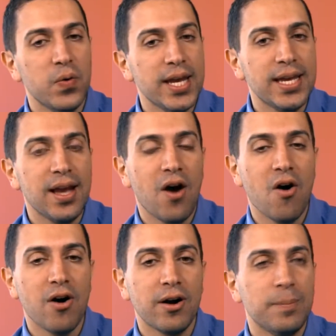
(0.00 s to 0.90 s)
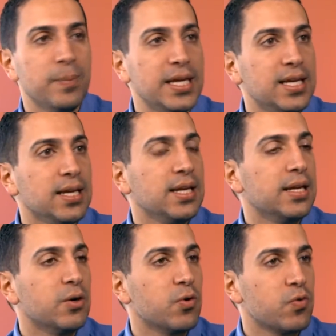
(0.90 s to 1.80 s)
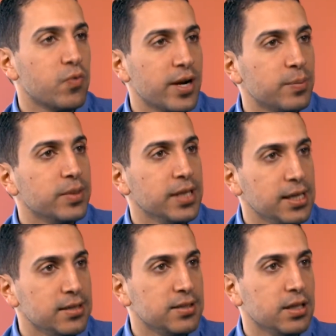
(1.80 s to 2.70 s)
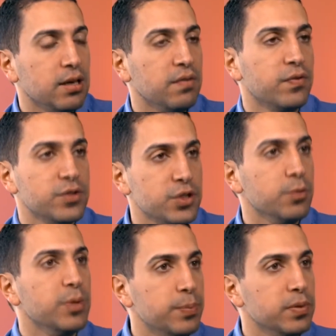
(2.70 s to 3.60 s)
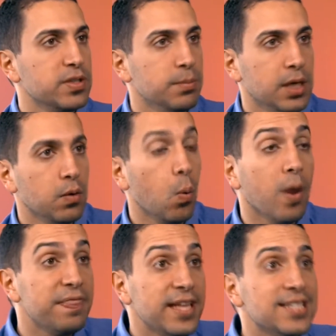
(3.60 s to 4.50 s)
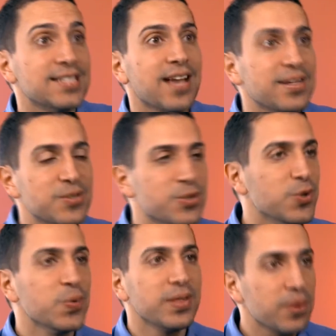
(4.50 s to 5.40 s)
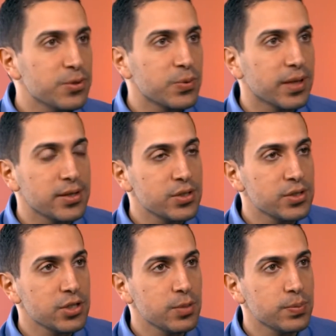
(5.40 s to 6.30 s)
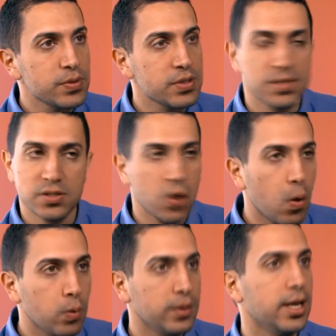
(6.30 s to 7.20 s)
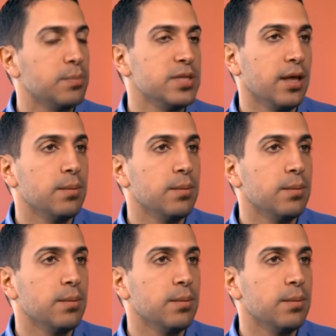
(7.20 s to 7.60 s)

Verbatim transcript: we are making it incredibly easy for two people to meet. What they decide to do with those relationships is totally up to